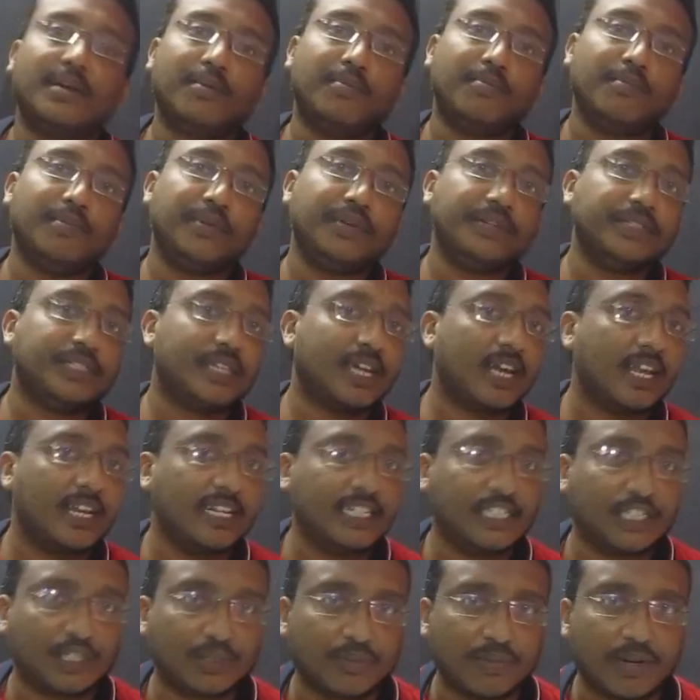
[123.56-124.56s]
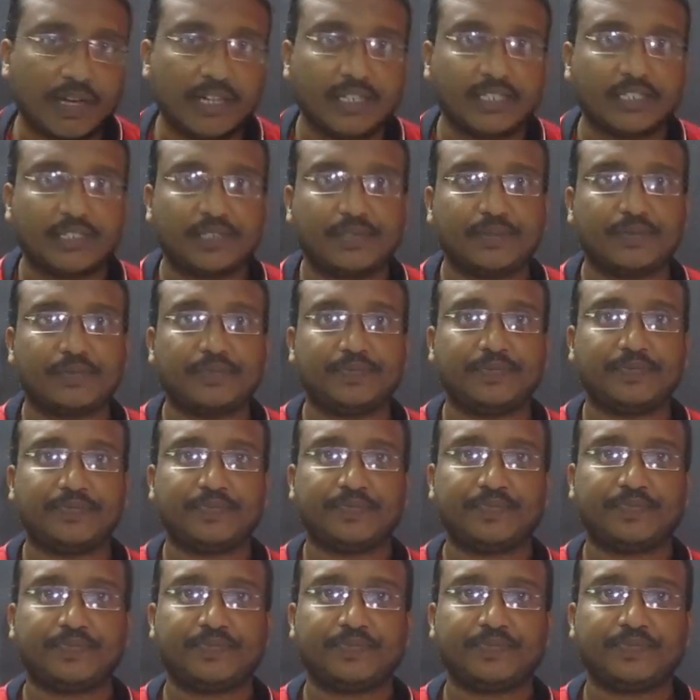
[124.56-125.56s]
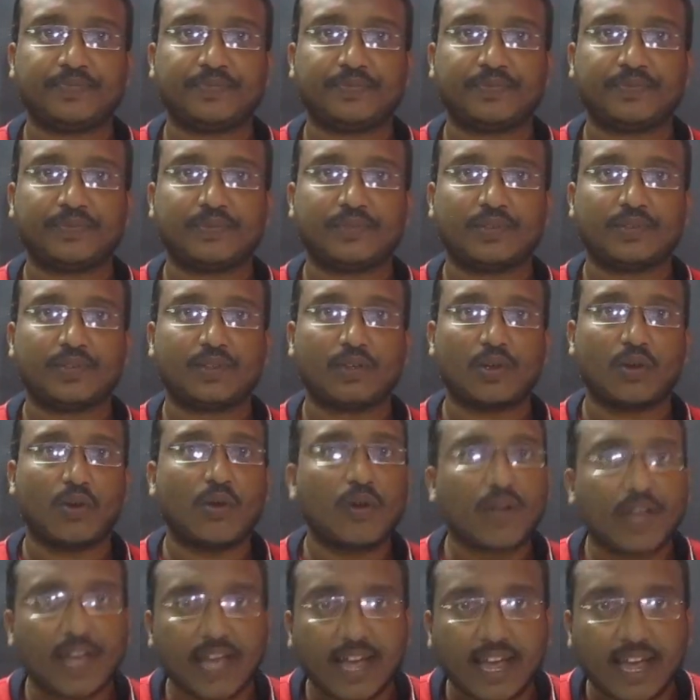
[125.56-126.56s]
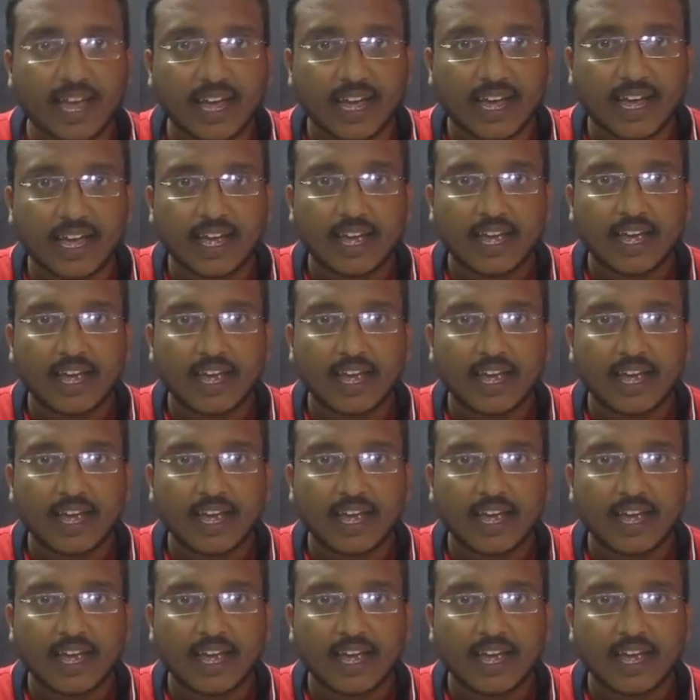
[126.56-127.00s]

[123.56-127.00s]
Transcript: musical instruments. Okay,